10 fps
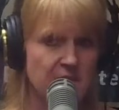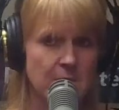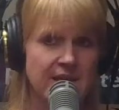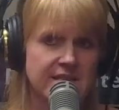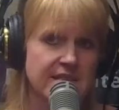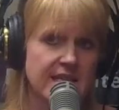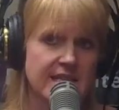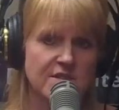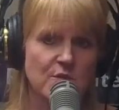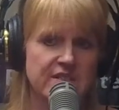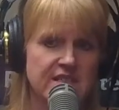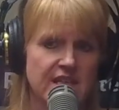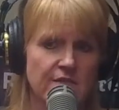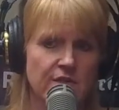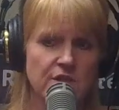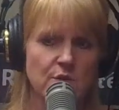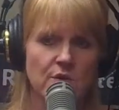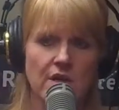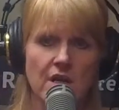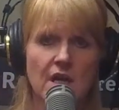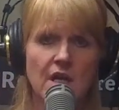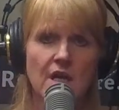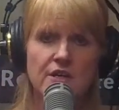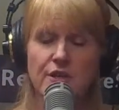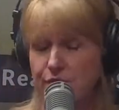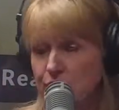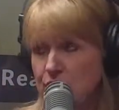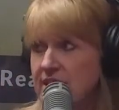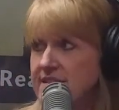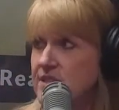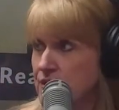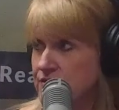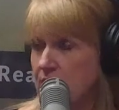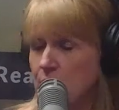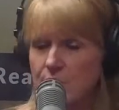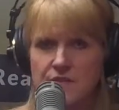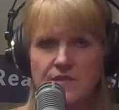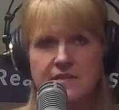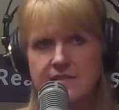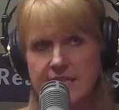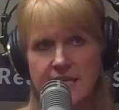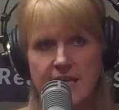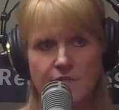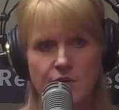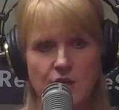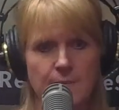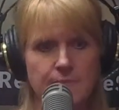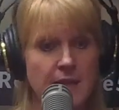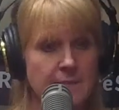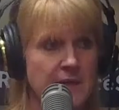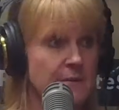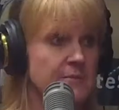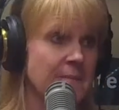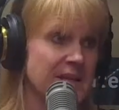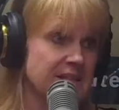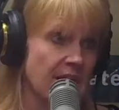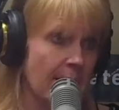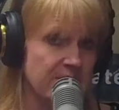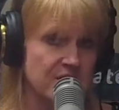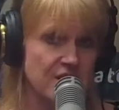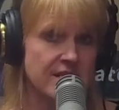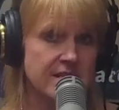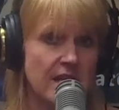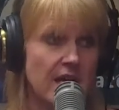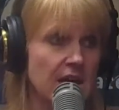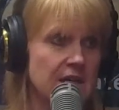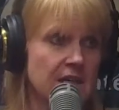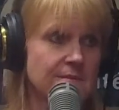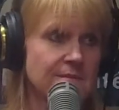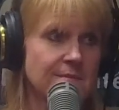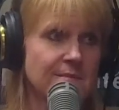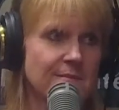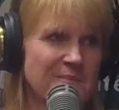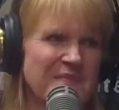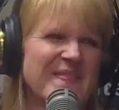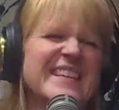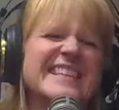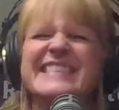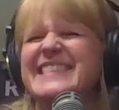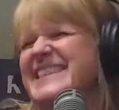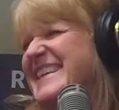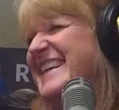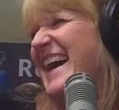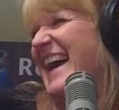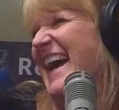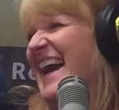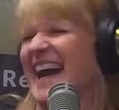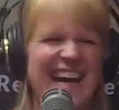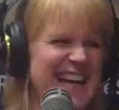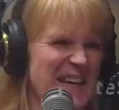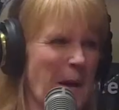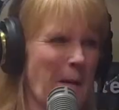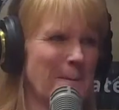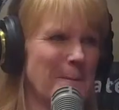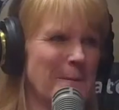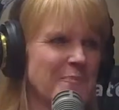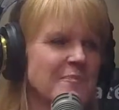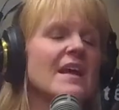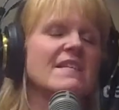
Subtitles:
The basic is going to cover your furnace and your ductwork. It's going to cover plumbing stoppages. Okay, slow down this. I want to make sure. This is the basic part.